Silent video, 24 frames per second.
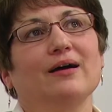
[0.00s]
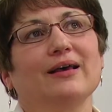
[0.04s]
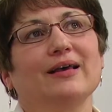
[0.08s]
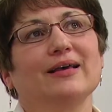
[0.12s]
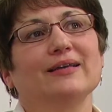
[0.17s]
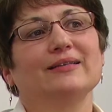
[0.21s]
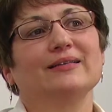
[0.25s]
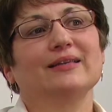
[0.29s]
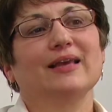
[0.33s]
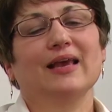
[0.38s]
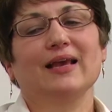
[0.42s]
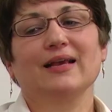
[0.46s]

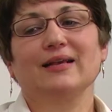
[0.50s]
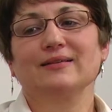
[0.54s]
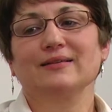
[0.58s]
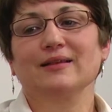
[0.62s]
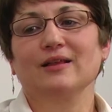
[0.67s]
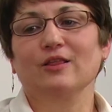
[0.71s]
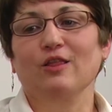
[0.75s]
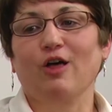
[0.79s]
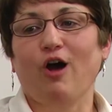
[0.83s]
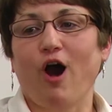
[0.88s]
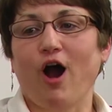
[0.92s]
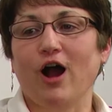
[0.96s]
It takes
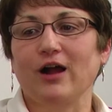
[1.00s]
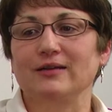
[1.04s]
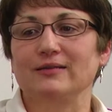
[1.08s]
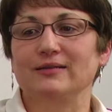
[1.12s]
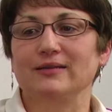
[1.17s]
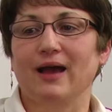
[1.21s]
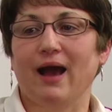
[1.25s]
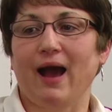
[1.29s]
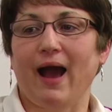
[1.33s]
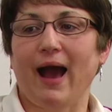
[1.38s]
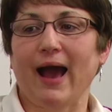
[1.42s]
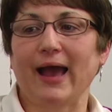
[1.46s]
a long
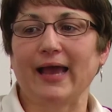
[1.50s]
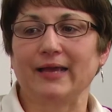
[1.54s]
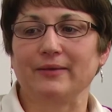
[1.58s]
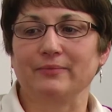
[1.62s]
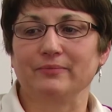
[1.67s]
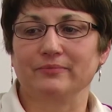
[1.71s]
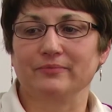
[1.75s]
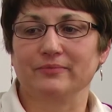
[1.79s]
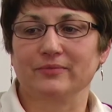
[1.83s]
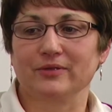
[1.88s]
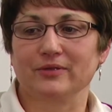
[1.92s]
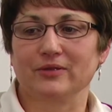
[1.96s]

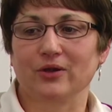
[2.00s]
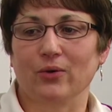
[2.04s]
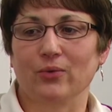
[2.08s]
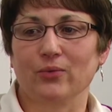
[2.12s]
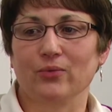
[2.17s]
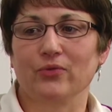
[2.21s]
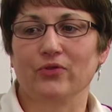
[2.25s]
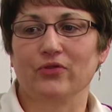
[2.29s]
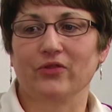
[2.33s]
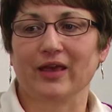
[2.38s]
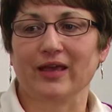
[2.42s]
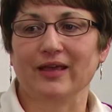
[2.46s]
time.
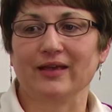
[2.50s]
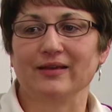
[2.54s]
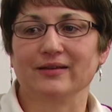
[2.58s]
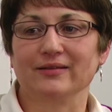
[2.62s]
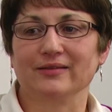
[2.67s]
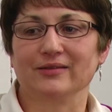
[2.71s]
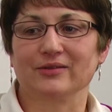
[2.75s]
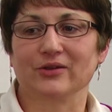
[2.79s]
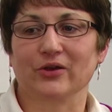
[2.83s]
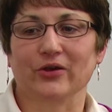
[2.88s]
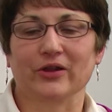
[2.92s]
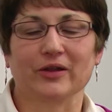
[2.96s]
Don't think
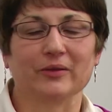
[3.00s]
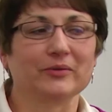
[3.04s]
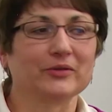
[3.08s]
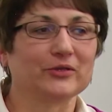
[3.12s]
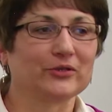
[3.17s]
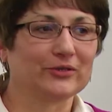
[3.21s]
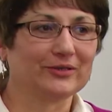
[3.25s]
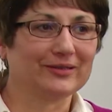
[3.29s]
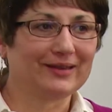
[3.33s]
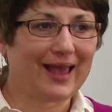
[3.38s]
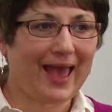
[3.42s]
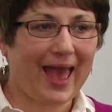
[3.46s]
it's going to
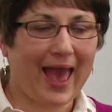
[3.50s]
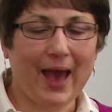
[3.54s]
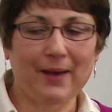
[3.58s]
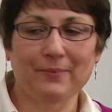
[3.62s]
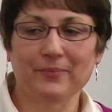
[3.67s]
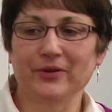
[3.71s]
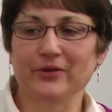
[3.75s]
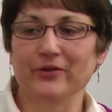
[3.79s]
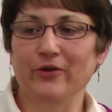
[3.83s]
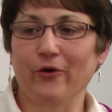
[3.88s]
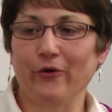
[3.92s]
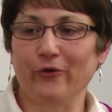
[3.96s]

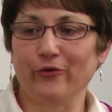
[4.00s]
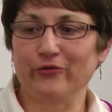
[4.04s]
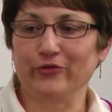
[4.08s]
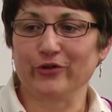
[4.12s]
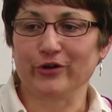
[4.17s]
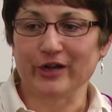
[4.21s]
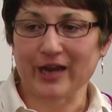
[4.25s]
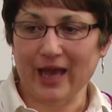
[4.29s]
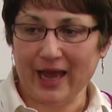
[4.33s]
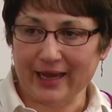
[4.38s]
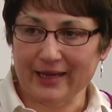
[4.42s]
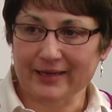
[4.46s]
happen
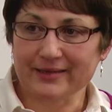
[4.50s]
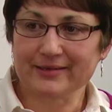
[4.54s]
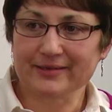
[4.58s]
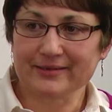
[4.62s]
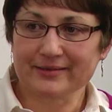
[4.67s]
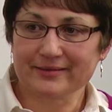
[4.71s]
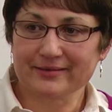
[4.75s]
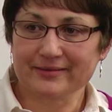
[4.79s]
overnight.